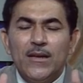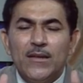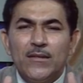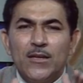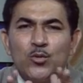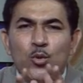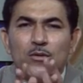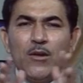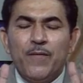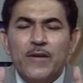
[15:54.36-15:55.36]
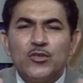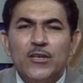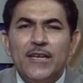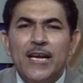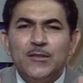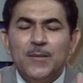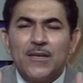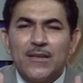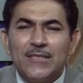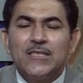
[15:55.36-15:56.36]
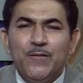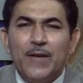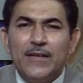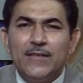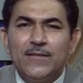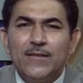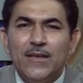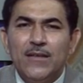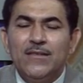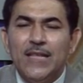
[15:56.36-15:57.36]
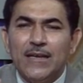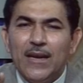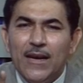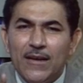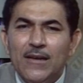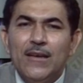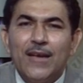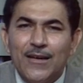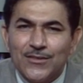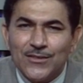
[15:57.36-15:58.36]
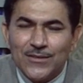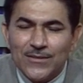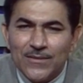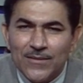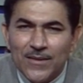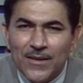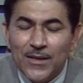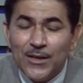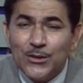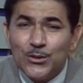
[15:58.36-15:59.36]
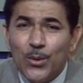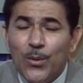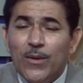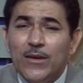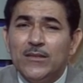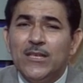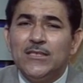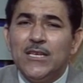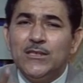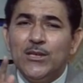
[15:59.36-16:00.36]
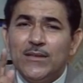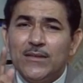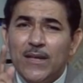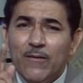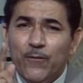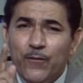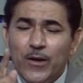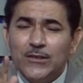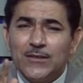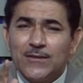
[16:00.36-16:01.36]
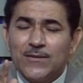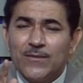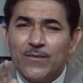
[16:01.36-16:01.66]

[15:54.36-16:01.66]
the total functionality has been classified, that it indicates. So this is the first